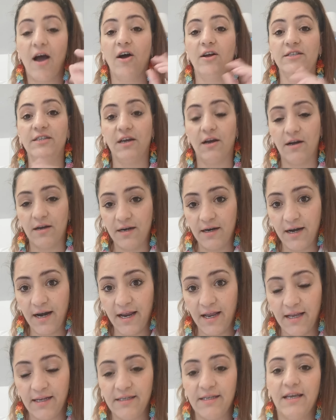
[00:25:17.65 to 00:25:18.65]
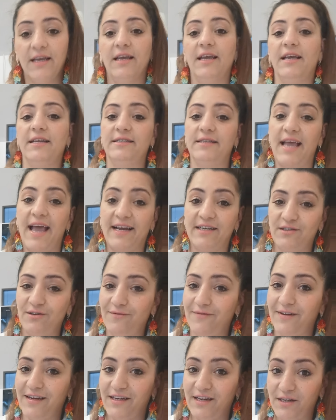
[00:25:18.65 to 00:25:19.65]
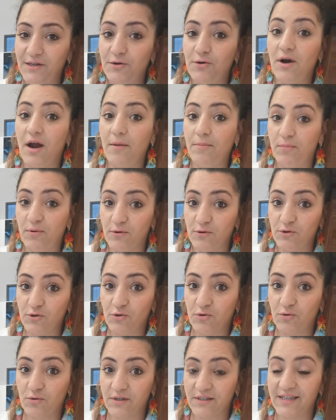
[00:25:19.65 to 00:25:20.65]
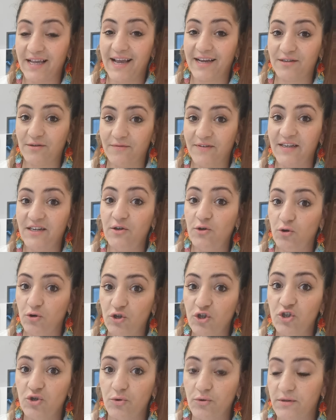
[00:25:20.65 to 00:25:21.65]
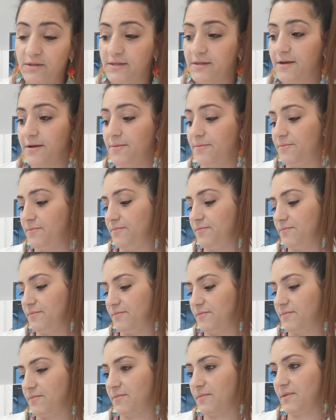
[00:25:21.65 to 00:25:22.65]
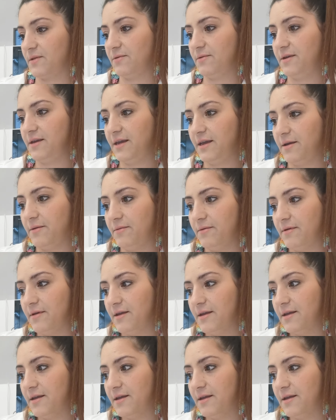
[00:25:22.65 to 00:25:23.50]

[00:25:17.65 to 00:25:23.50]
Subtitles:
the other hand, it's activating your appoggio. It's activating your Stütze. Okay.